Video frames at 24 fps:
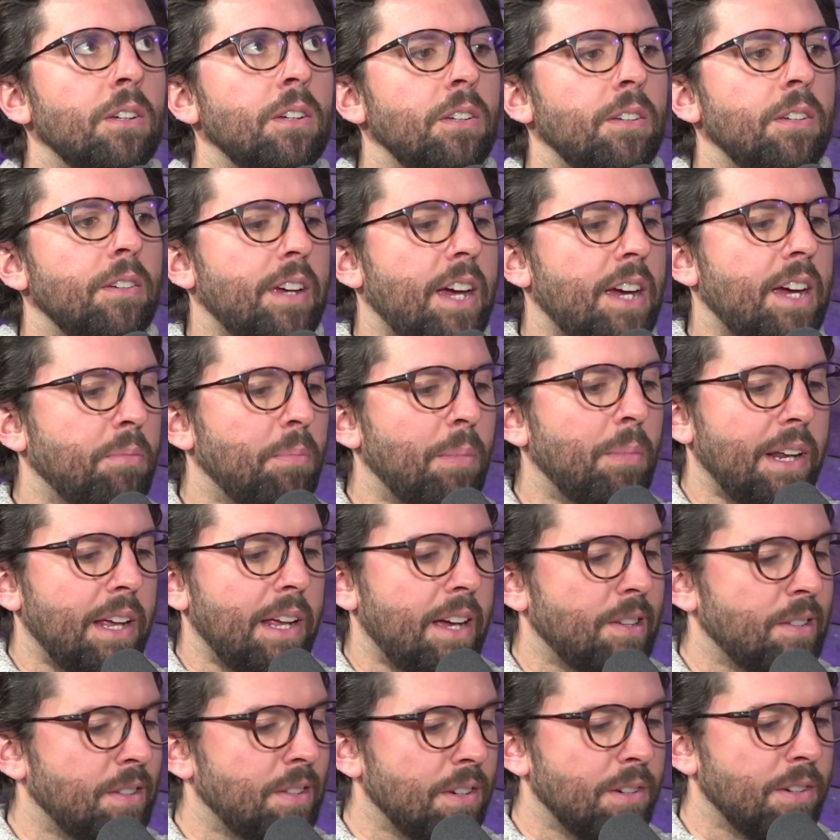everybody
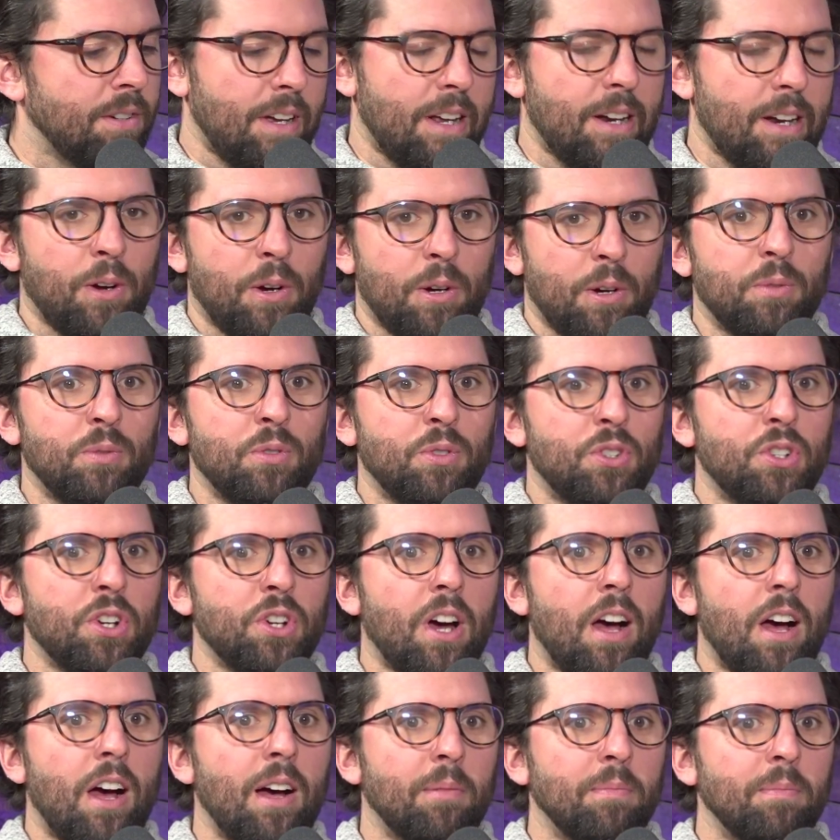has their kind of own job.